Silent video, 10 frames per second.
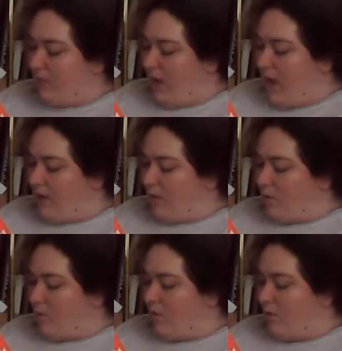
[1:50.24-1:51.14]
and
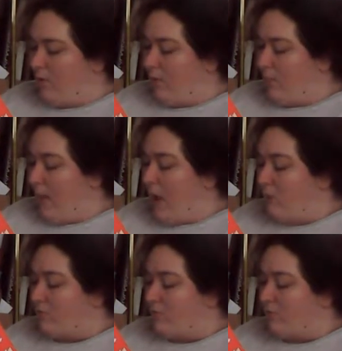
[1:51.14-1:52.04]
were
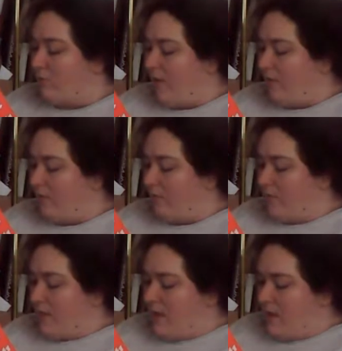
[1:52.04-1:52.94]
bound to fail.
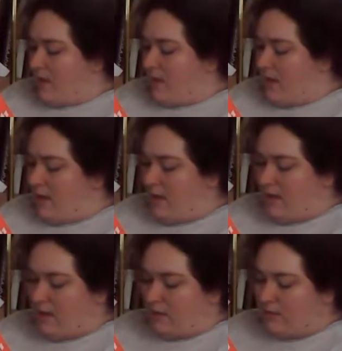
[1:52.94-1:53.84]

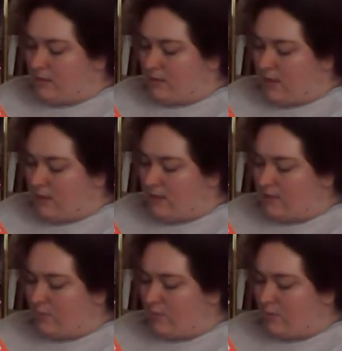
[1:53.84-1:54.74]
He discussed
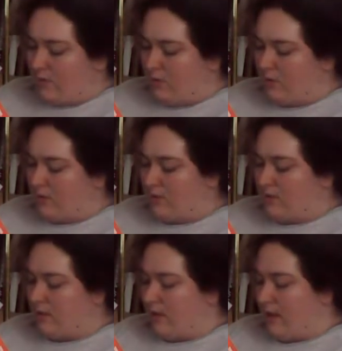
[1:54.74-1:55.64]
the booklet
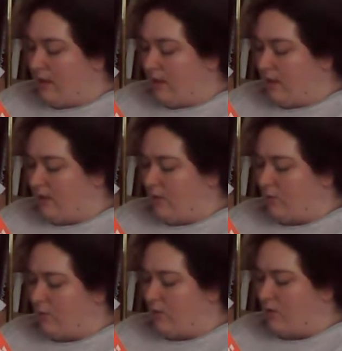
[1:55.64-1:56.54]
at length
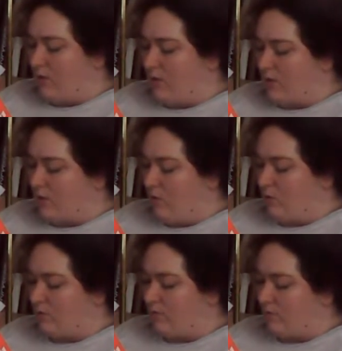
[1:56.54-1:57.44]
with his
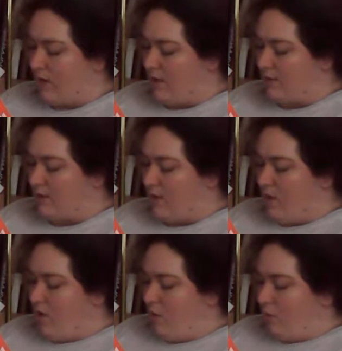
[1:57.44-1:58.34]
close friends,
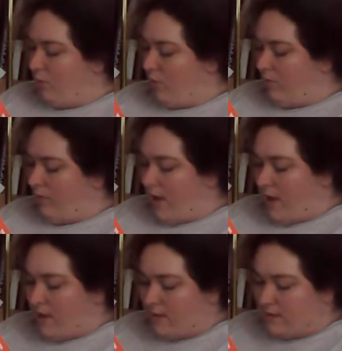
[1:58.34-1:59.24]
Rudolf
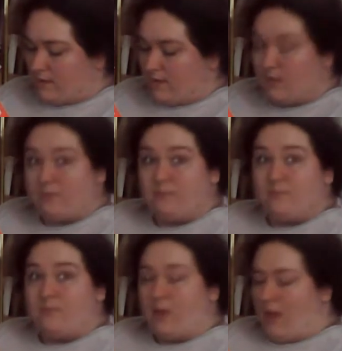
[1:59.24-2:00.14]
Hess
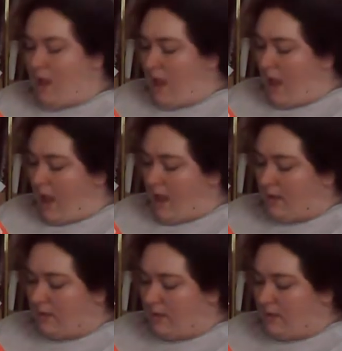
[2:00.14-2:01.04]

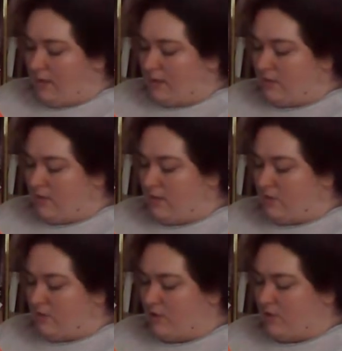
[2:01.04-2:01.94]
and
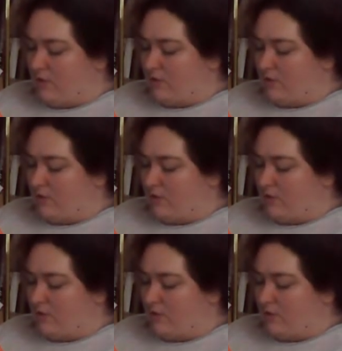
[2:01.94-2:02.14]
Dietrich